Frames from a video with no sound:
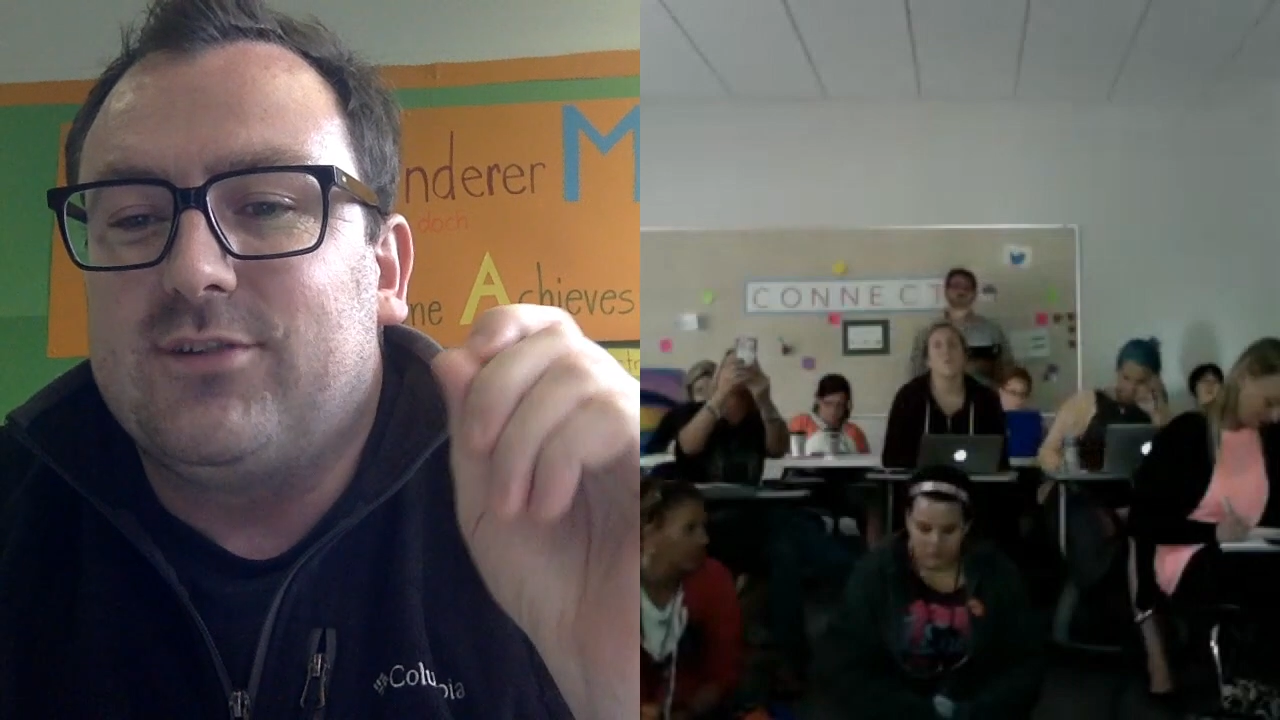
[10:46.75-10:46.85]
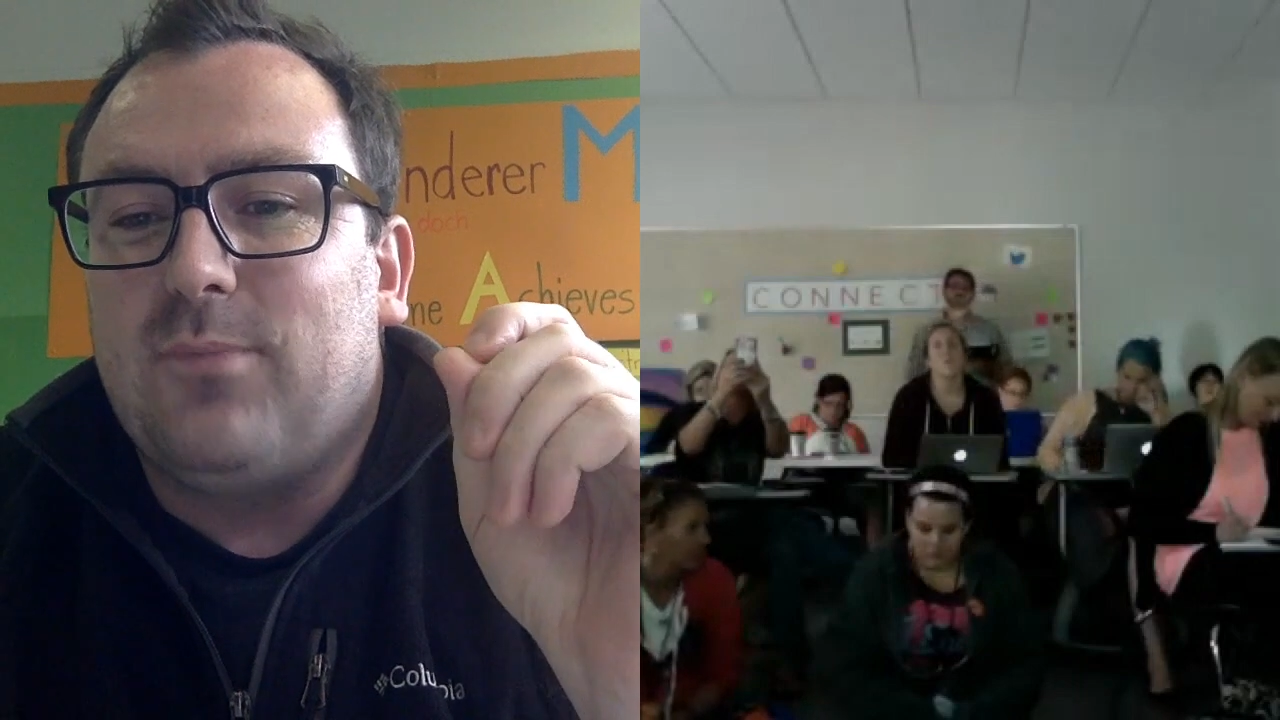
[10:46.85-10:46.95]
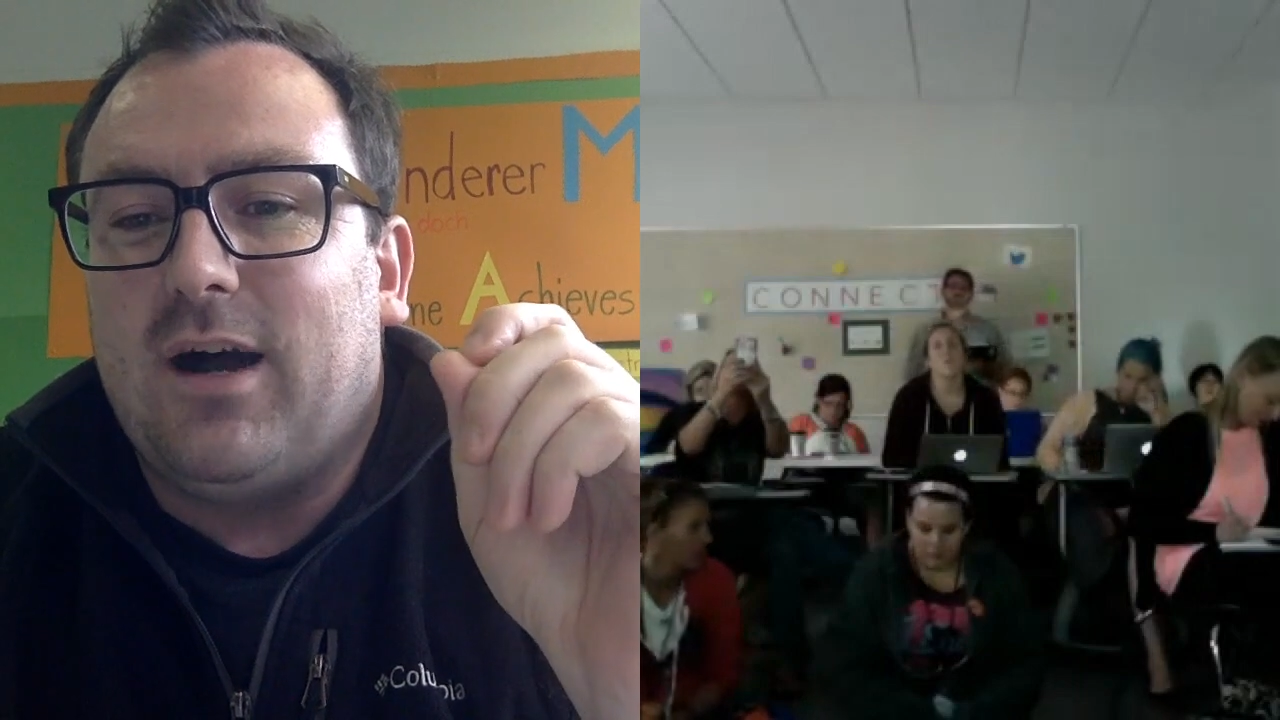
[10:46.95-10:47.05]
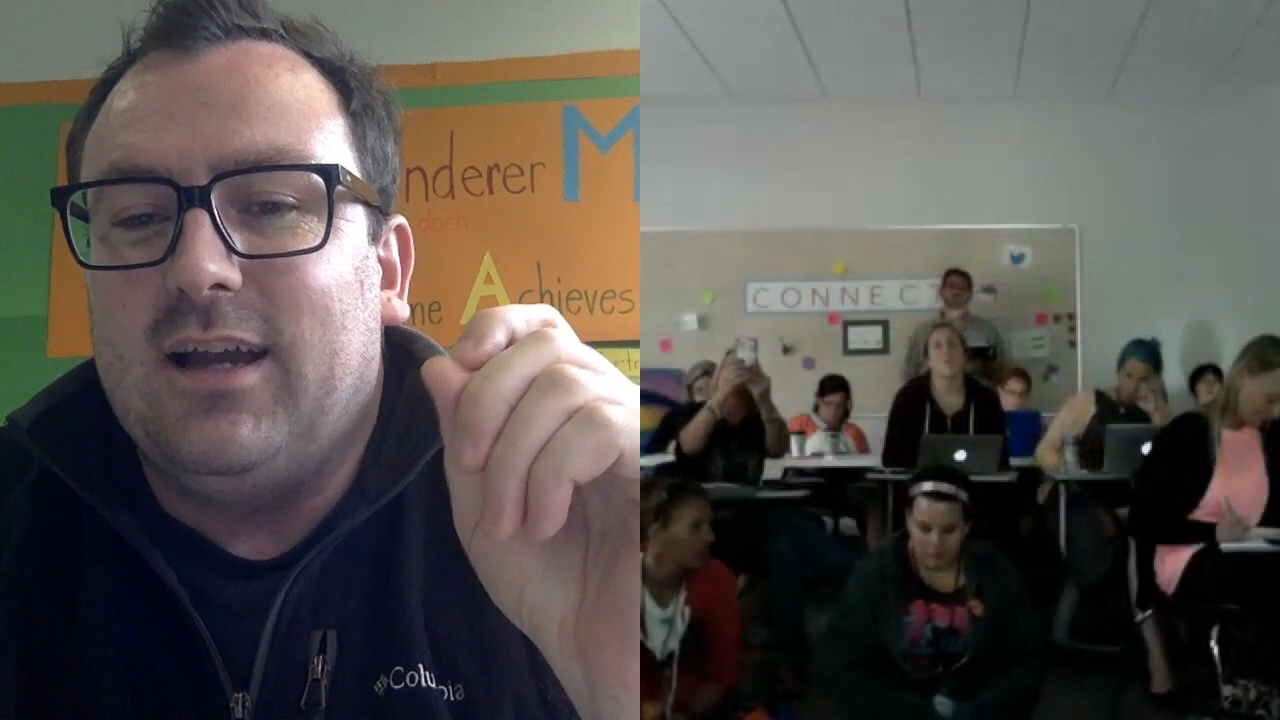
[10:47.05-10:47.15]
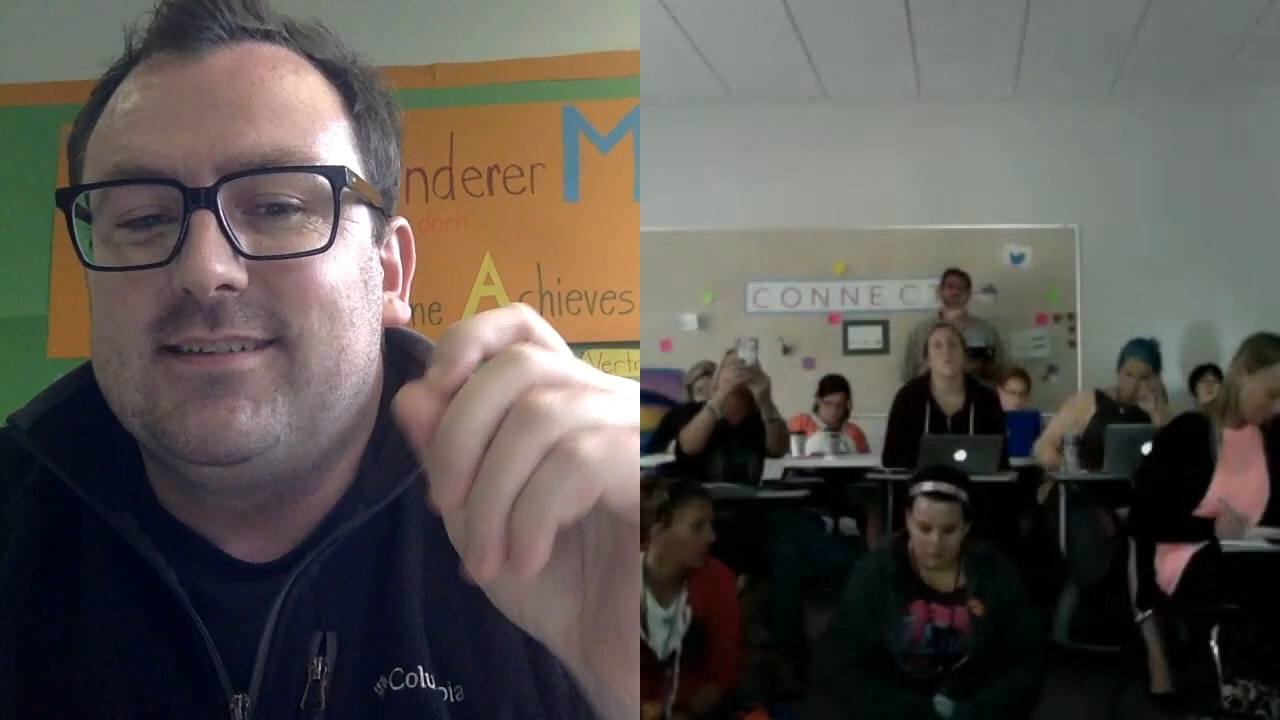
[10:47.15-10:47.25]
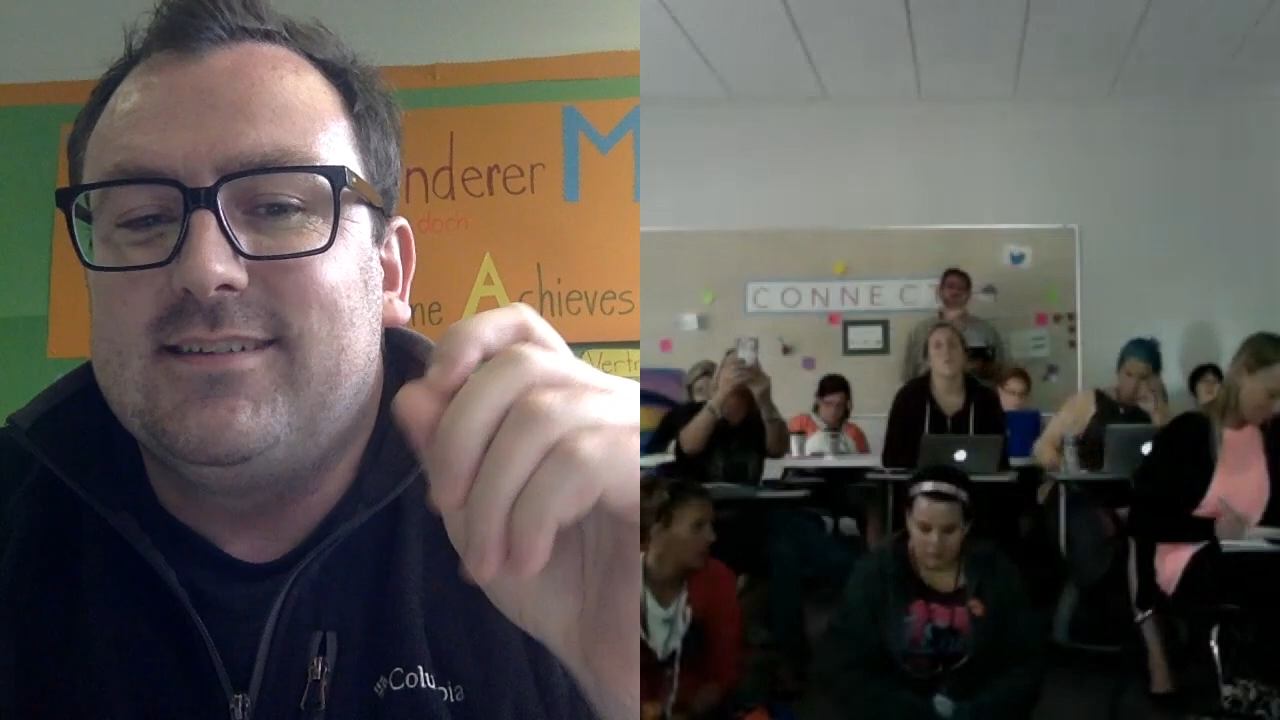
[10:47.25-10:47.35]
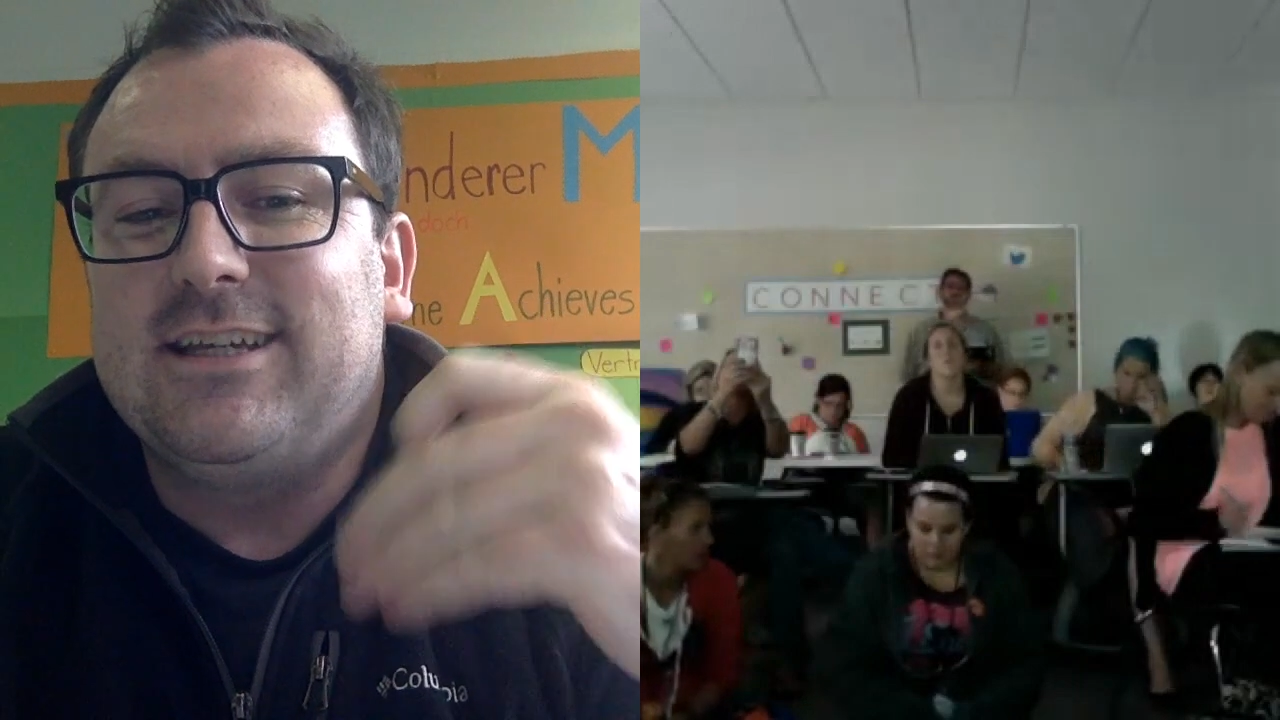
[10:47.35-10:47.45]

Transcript: and smiles